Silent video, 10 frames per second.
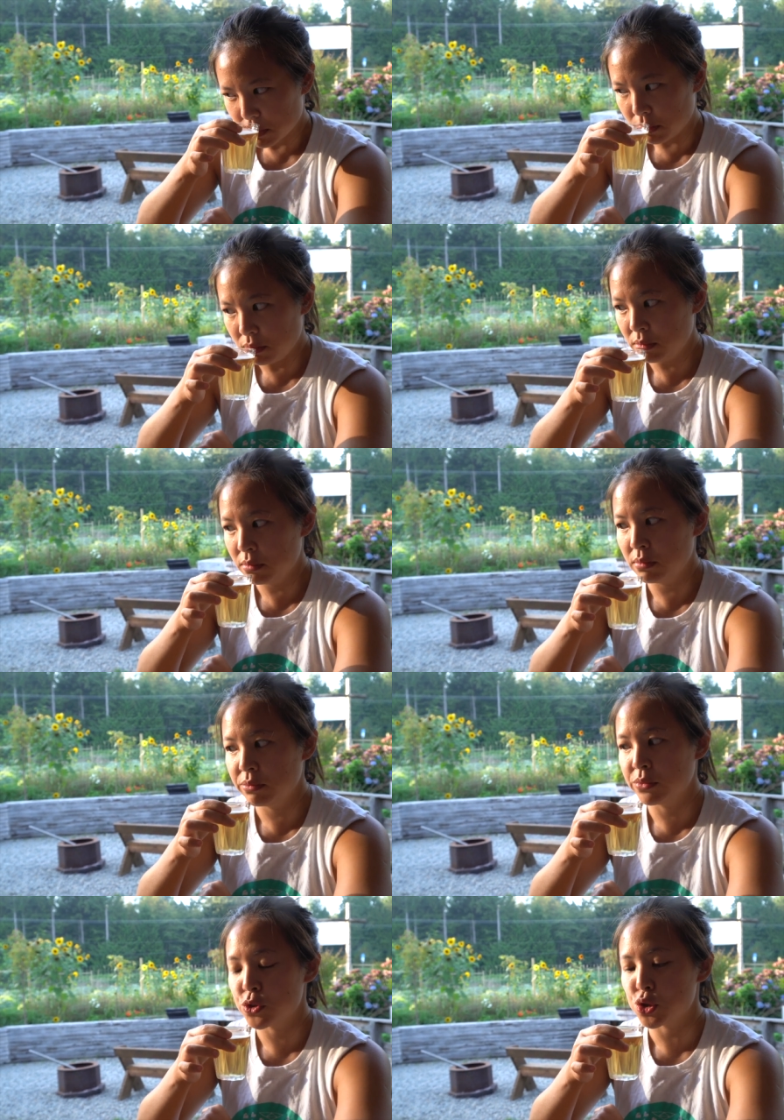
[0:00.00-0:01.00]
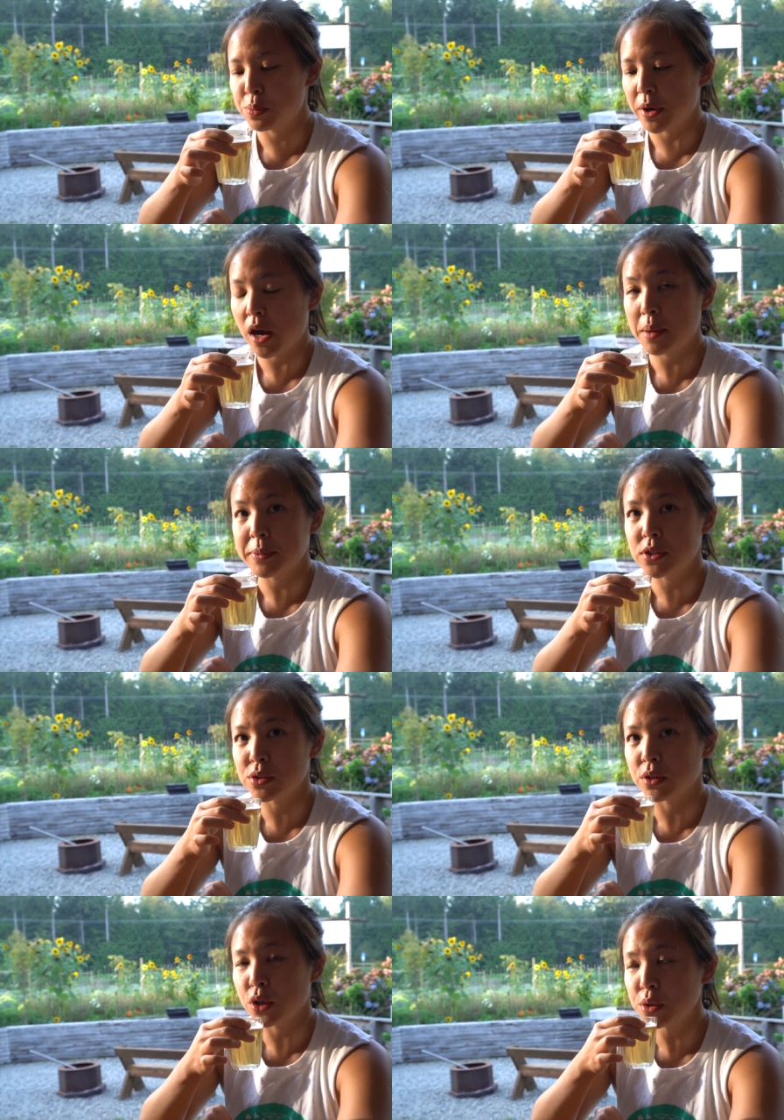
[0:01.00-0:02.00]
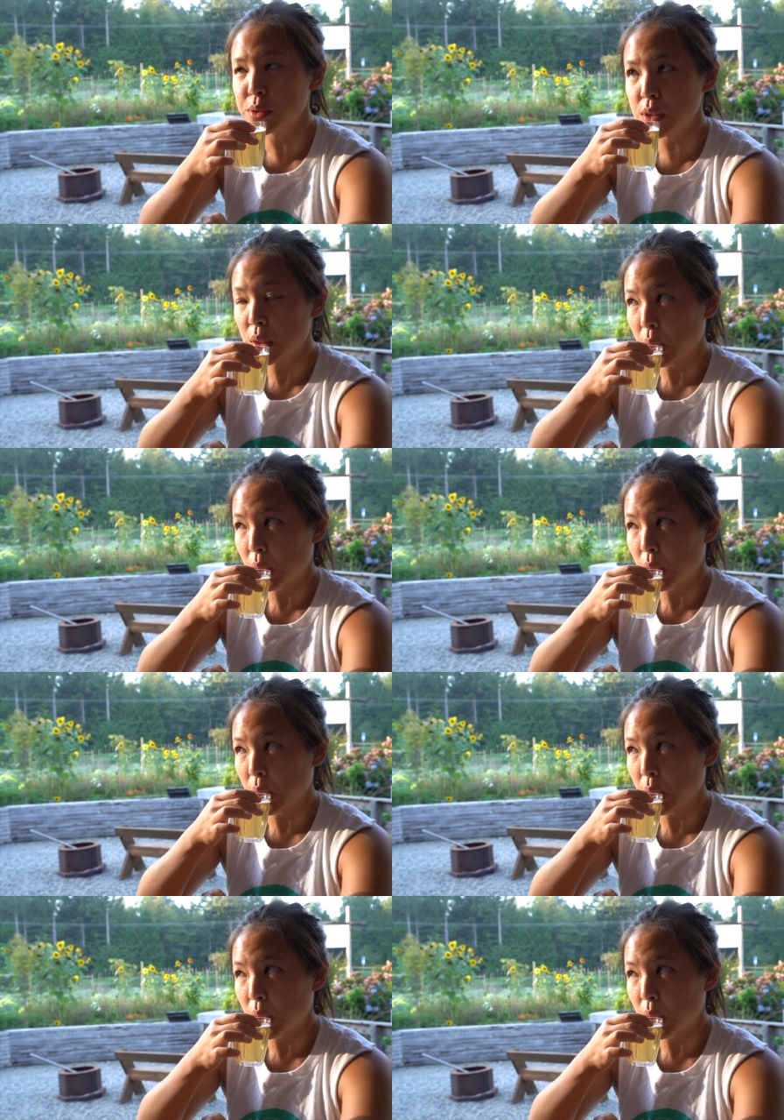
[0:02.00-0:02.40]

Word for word: Mmm, super hoppy to the nose.